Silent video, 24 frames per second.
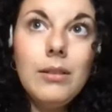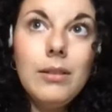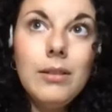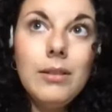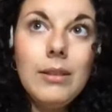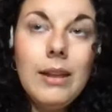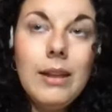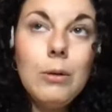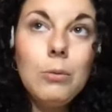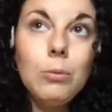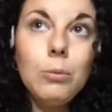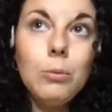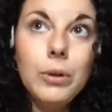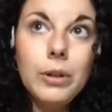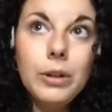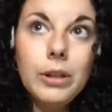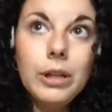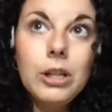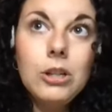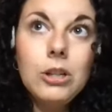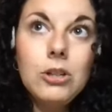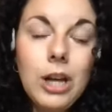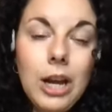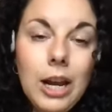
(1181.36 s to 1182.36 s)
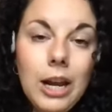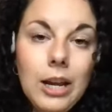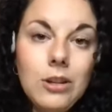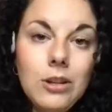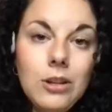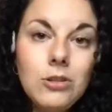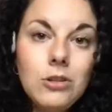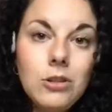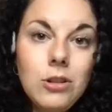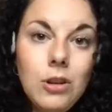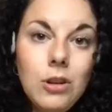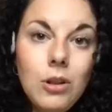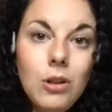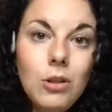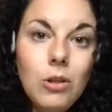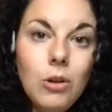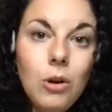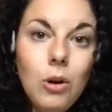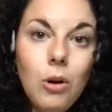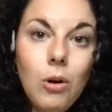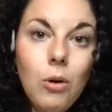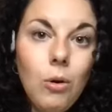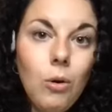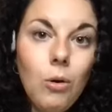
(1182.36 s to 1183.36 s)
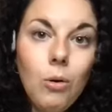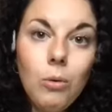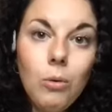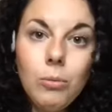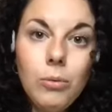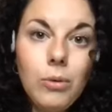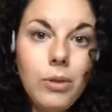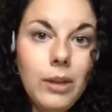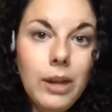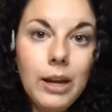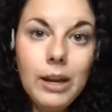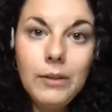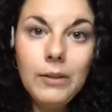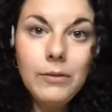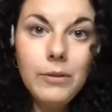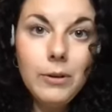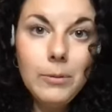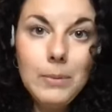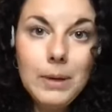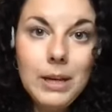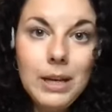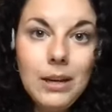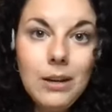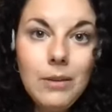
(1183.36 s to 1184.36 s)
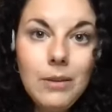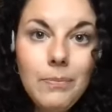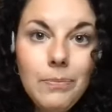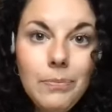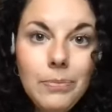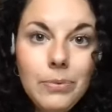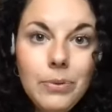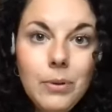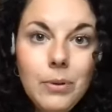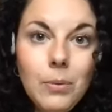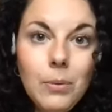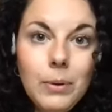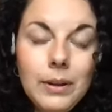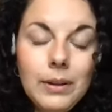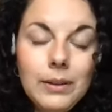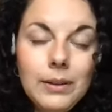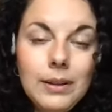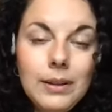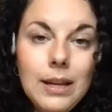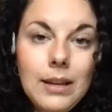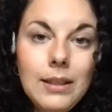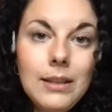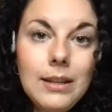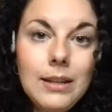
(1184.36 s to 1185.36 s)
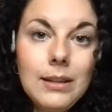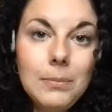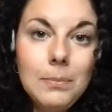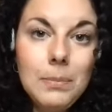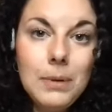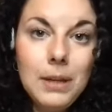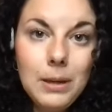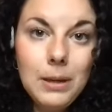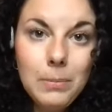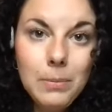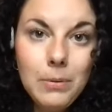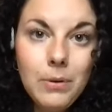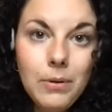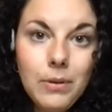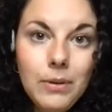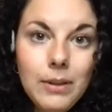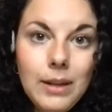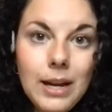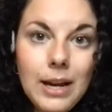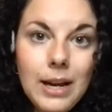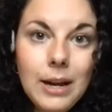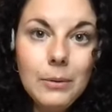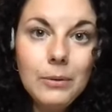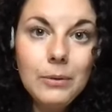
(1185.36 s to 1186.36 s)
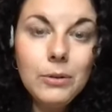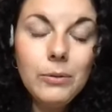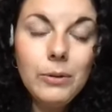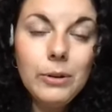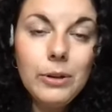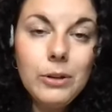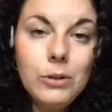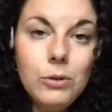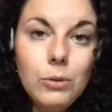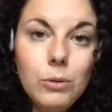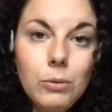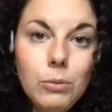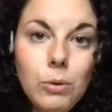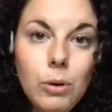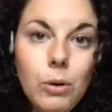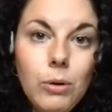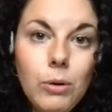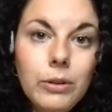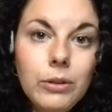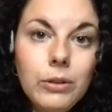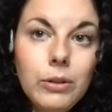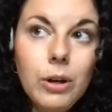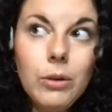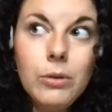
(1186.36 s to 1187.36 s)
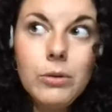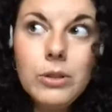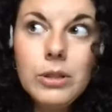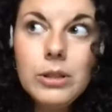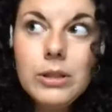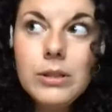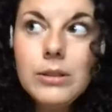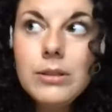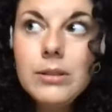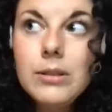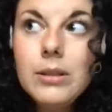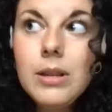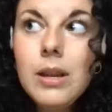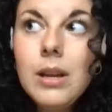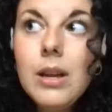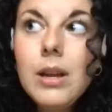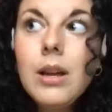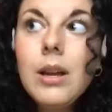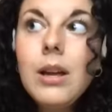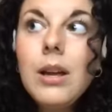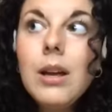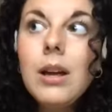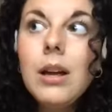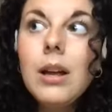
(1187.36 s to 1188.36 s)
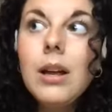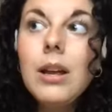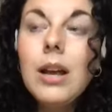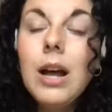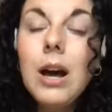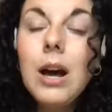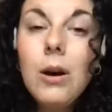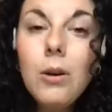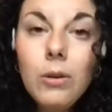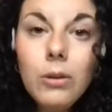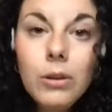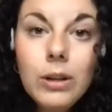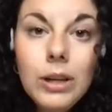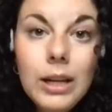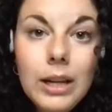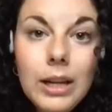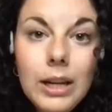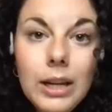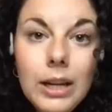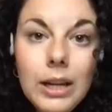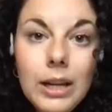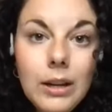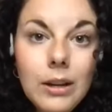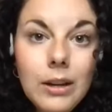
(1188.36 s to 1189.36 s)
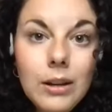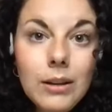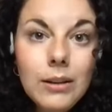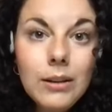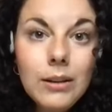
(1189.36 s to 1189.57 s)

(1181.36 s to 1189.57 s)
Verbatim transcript: that really changed the whole thing for me was that these people that I was going to enroll as coaches, not only